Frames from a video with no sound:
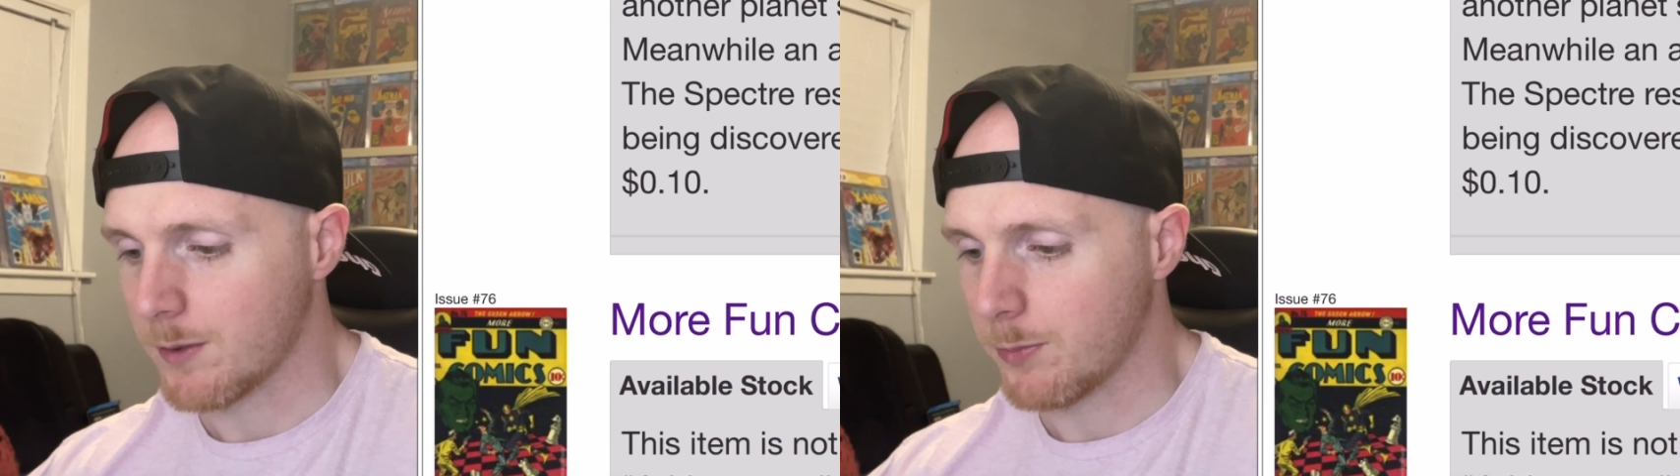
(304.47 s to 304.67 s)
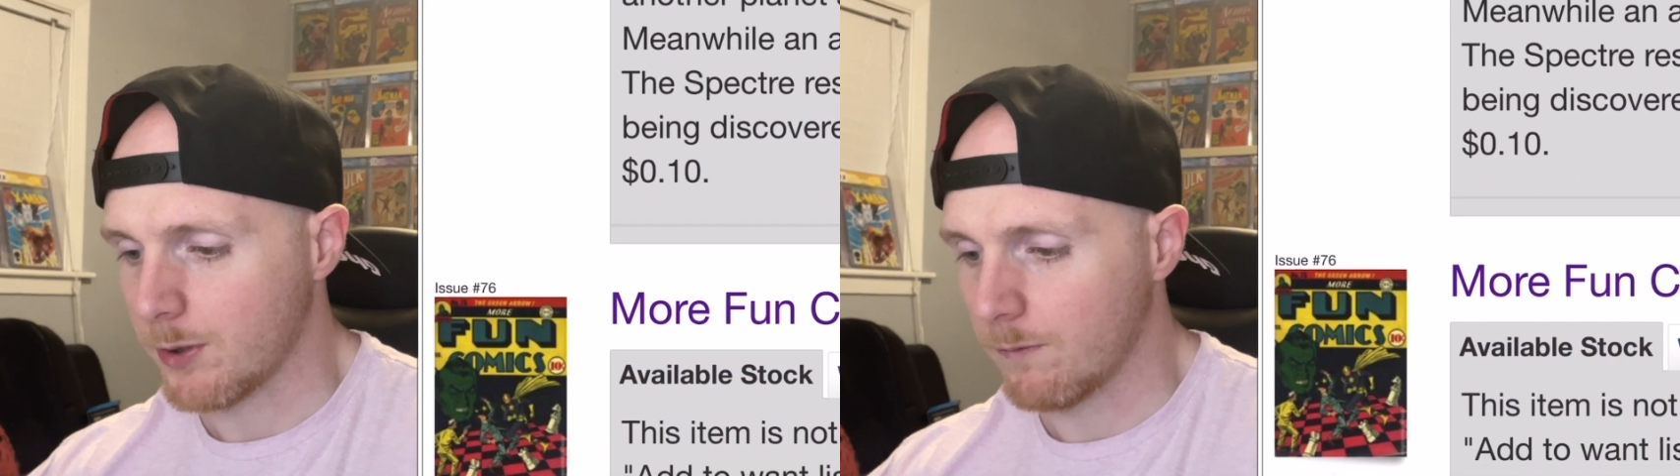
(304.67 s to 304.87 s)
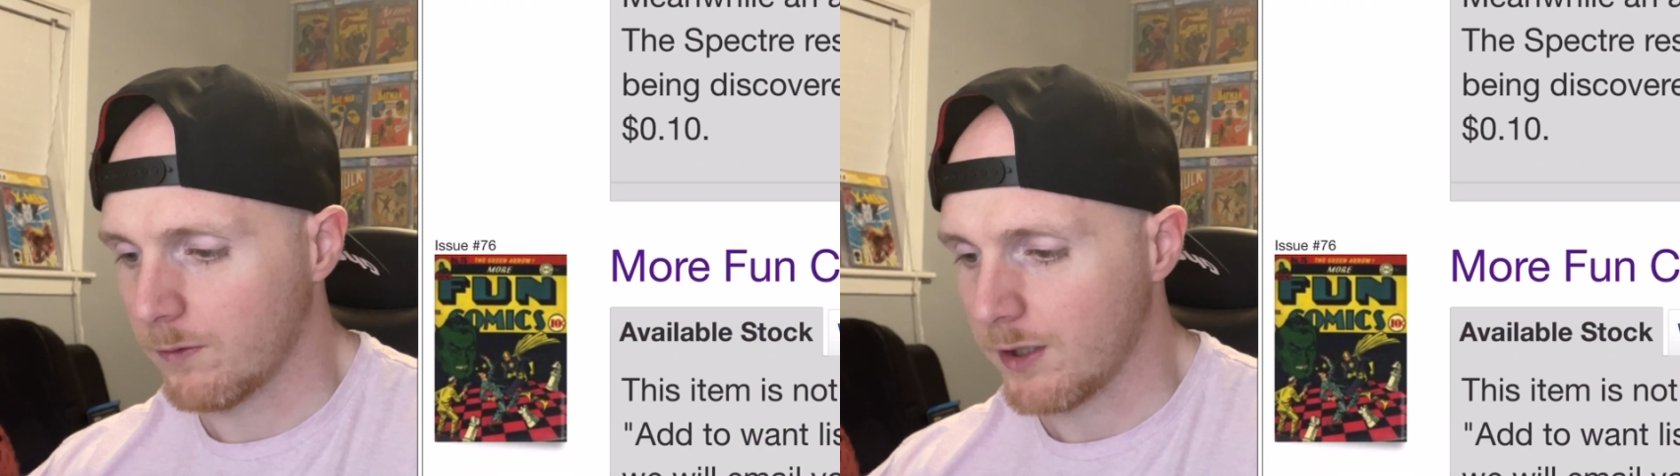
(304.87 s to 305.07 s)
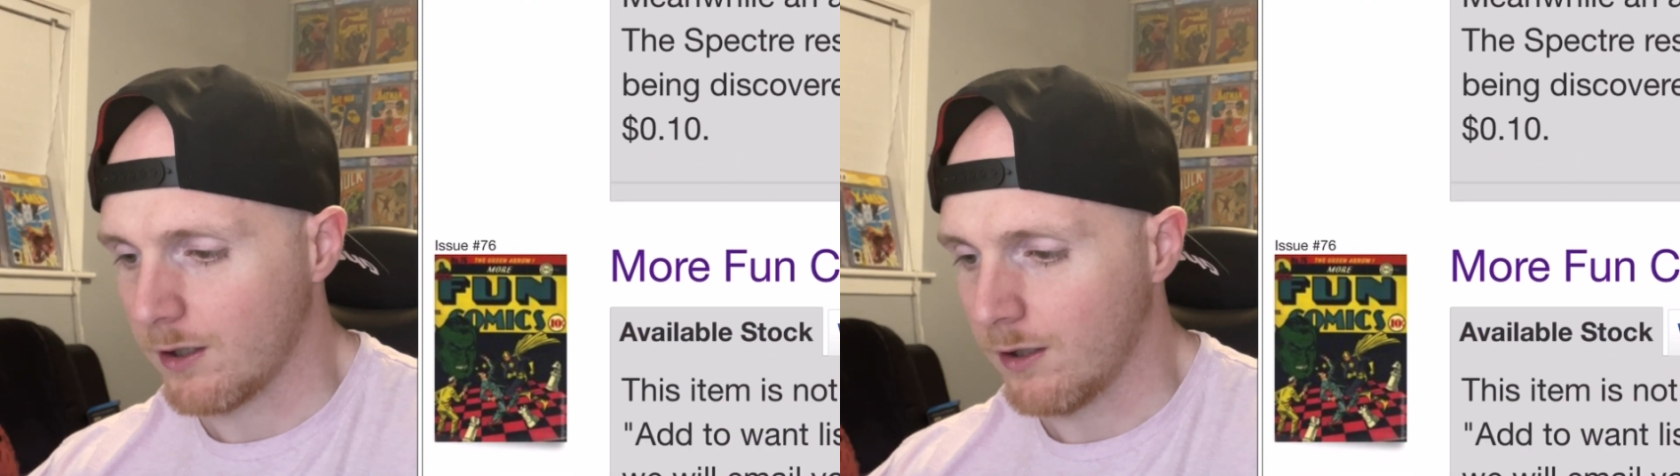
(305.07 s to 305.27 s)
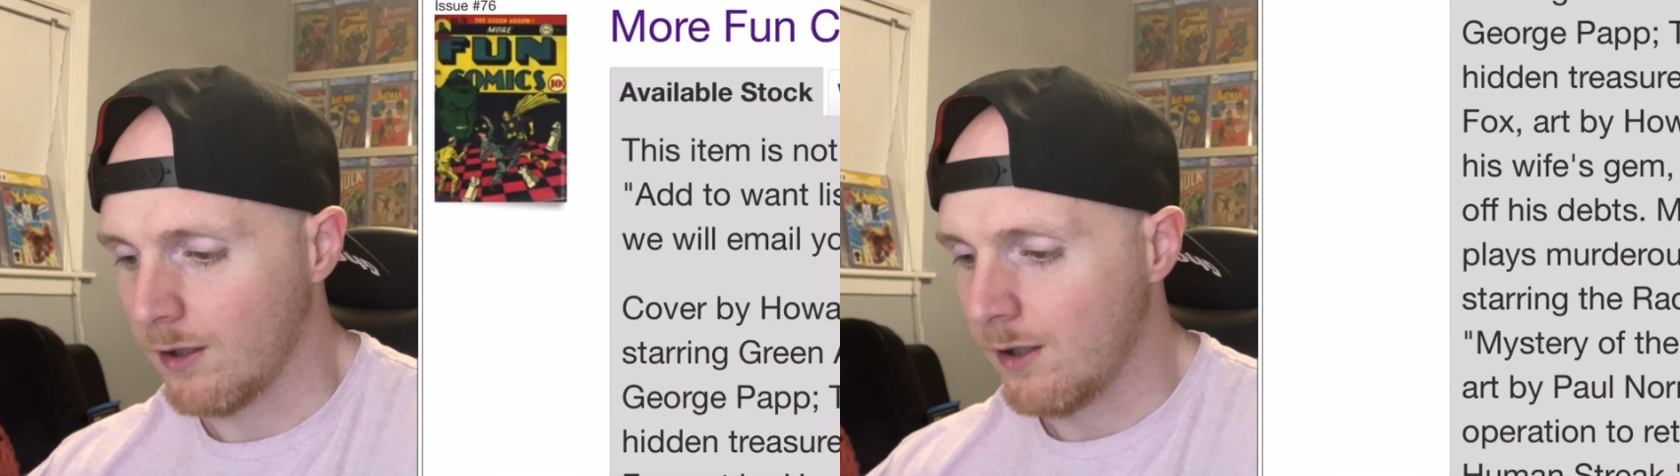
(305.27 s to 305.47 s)
beautifully.
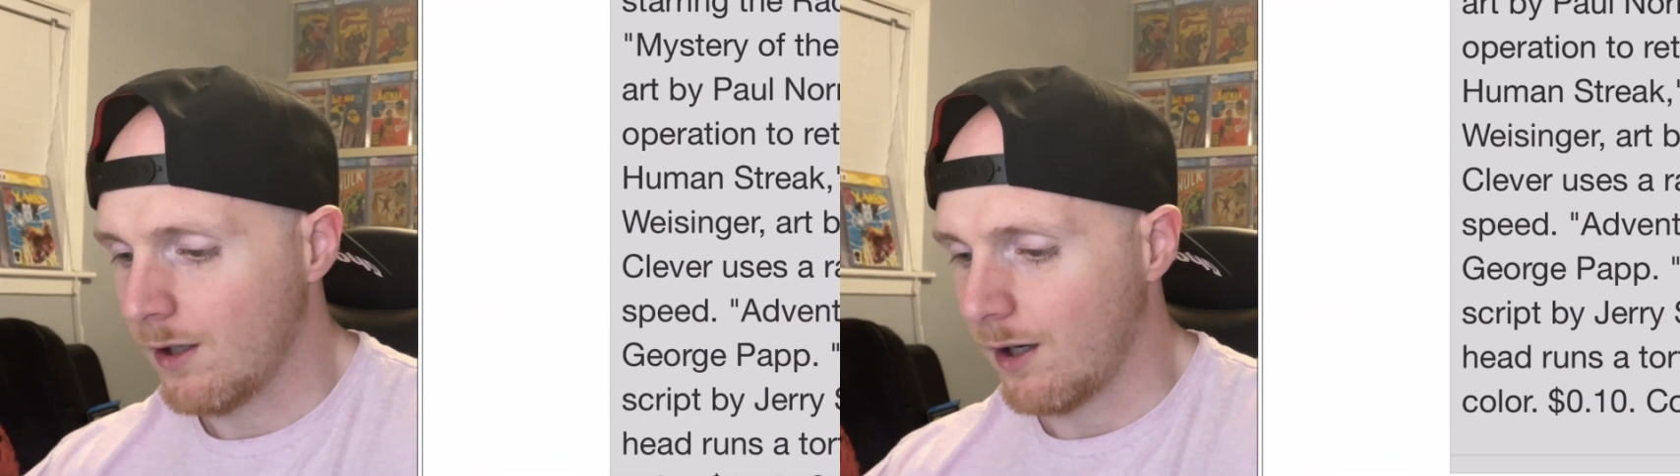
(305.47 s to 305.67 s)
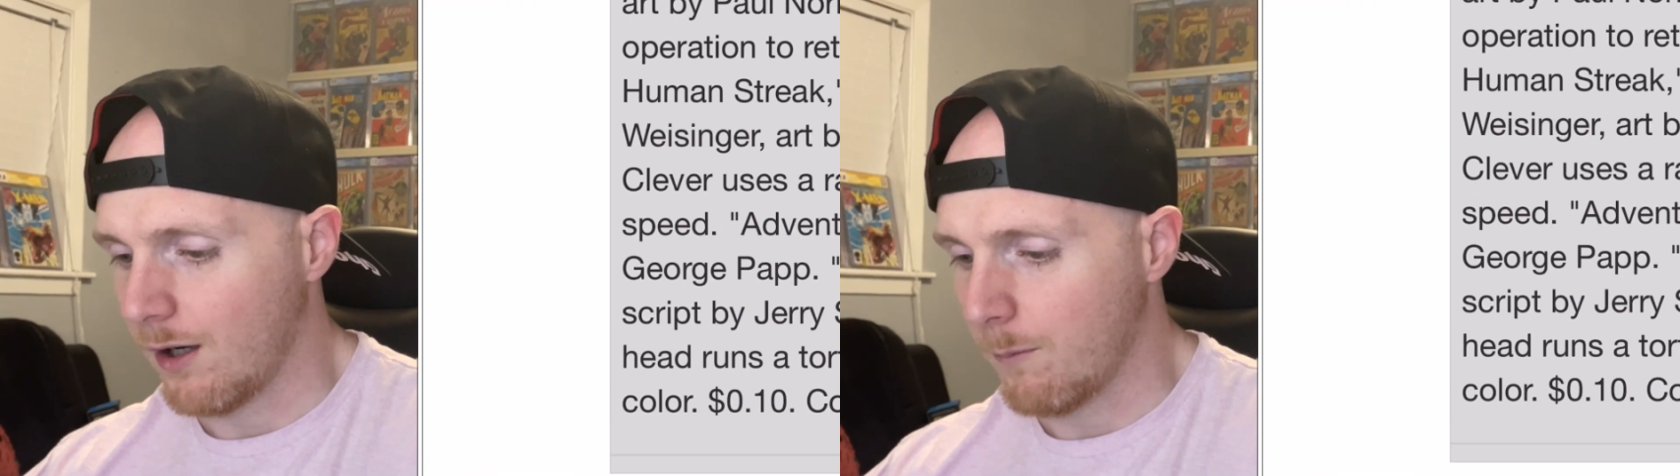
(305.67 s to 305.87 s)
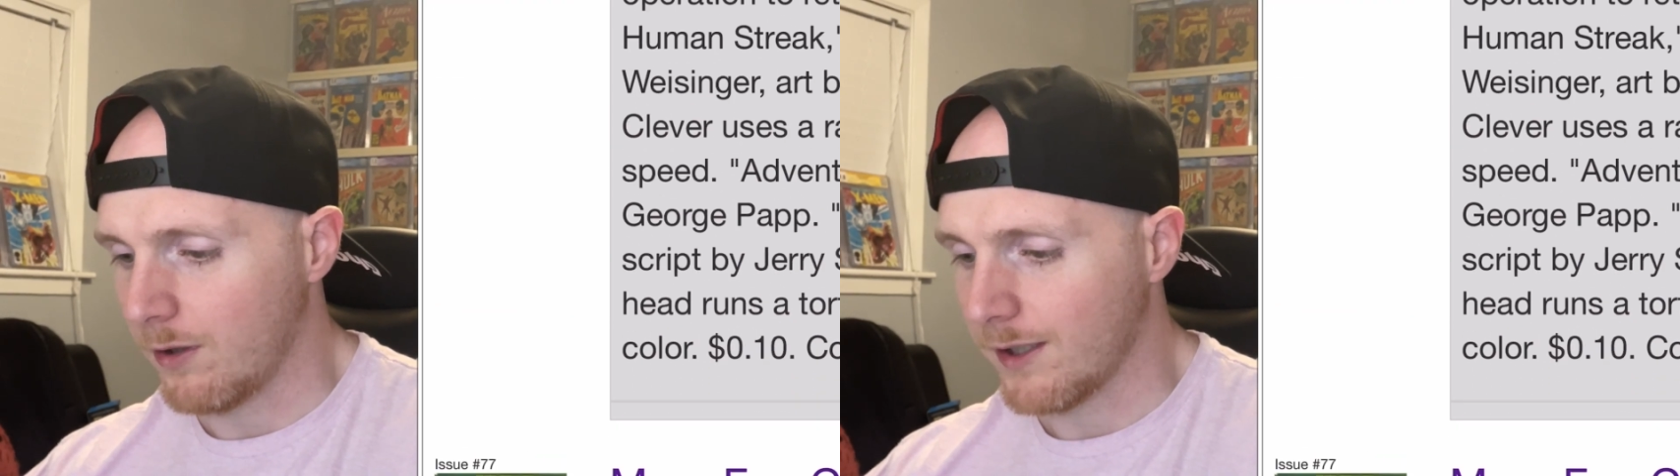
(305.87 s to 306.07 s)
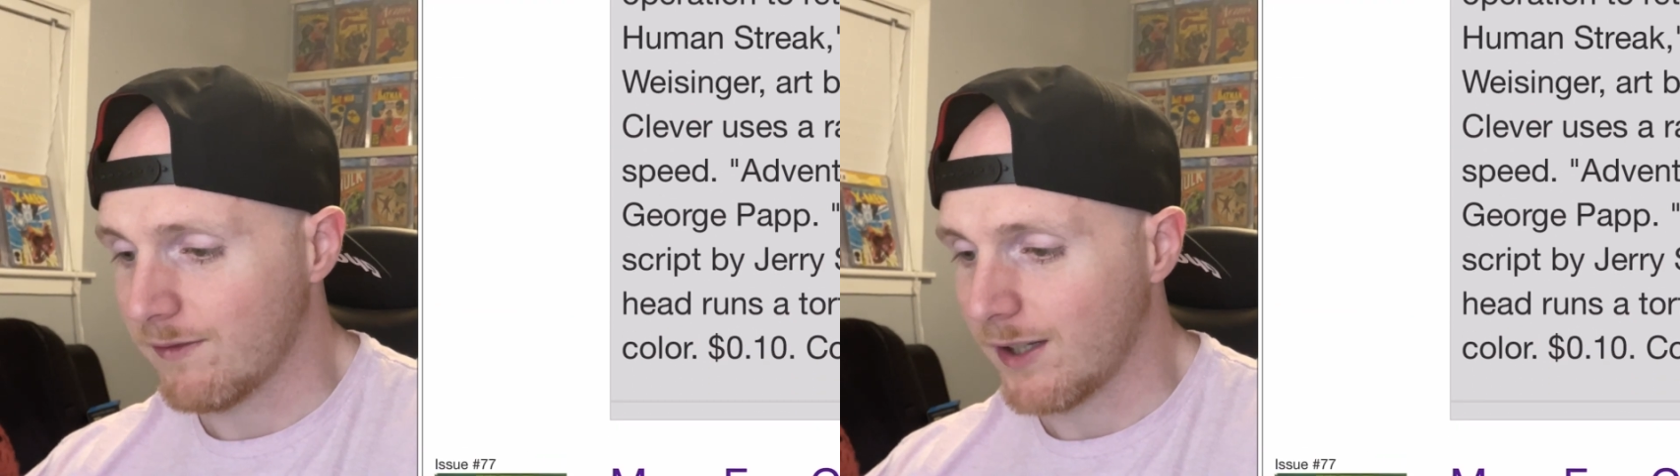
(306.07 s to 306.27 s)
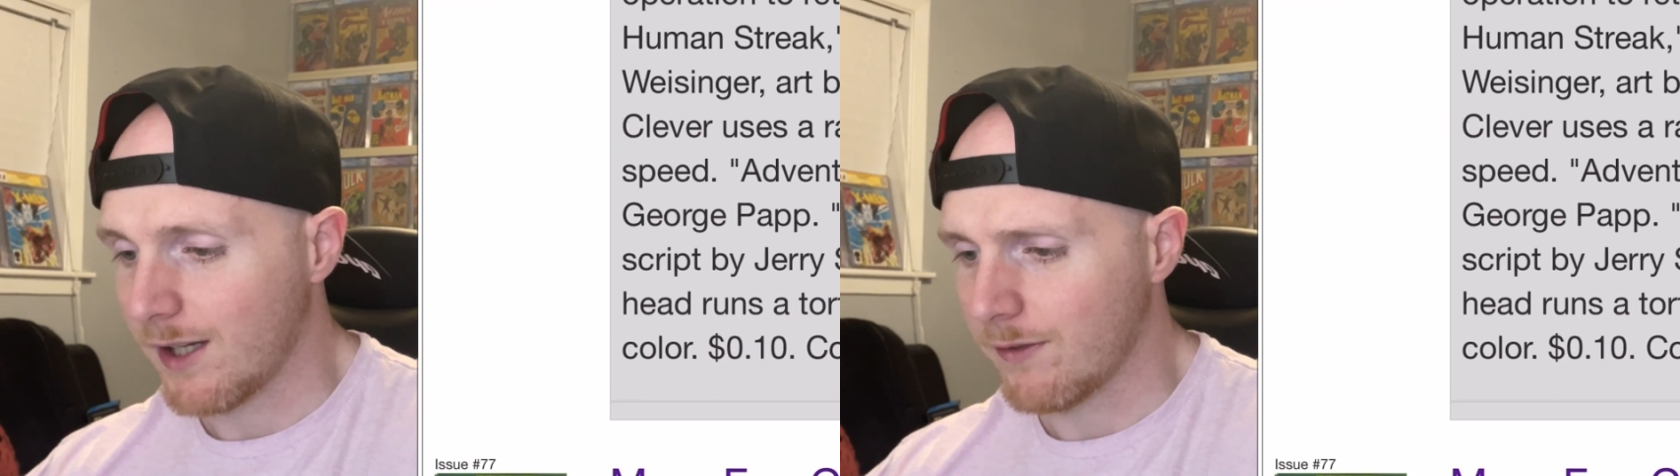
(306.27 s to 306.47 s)
I believe
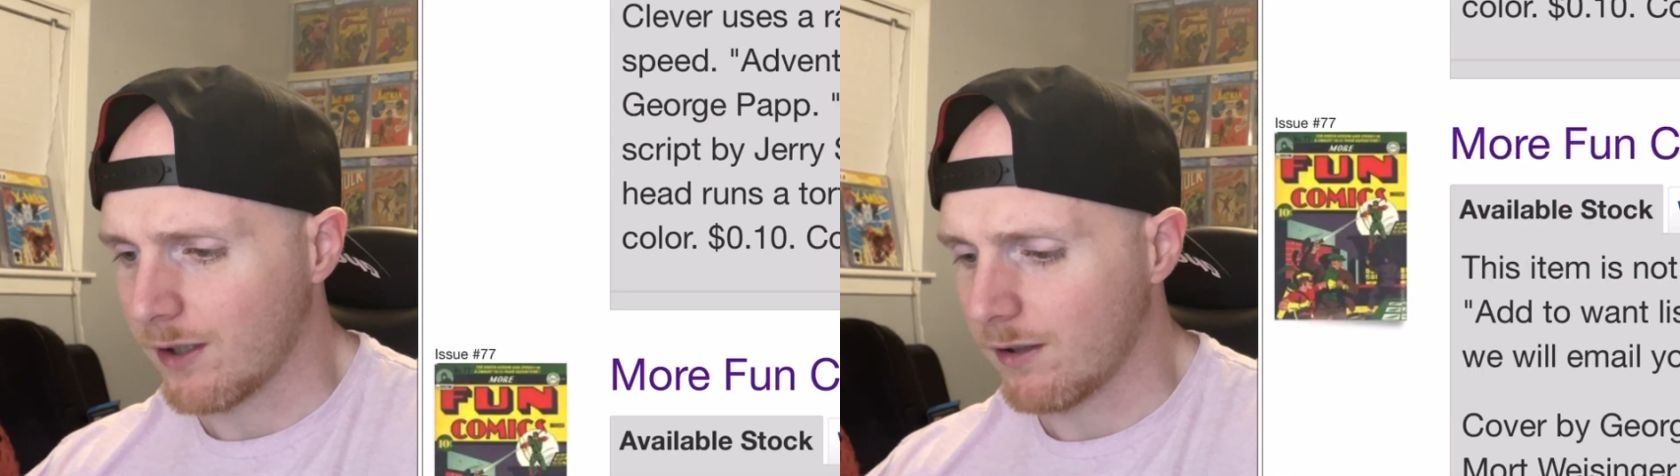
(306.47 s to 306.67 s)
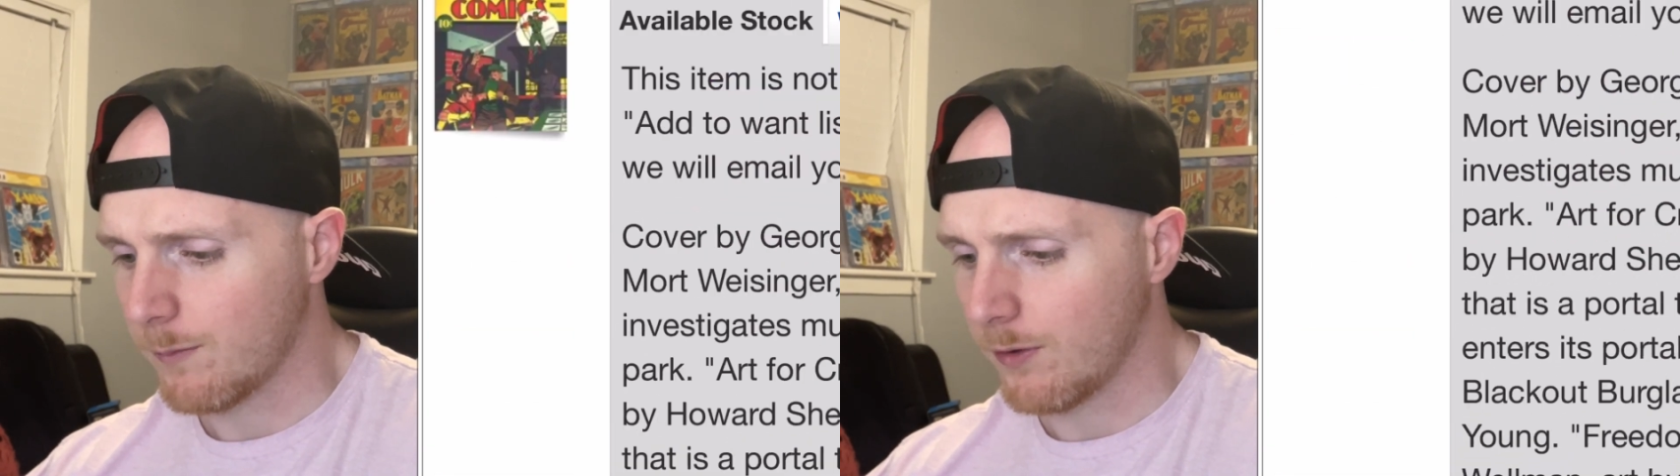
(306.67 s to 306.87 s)
I have a clip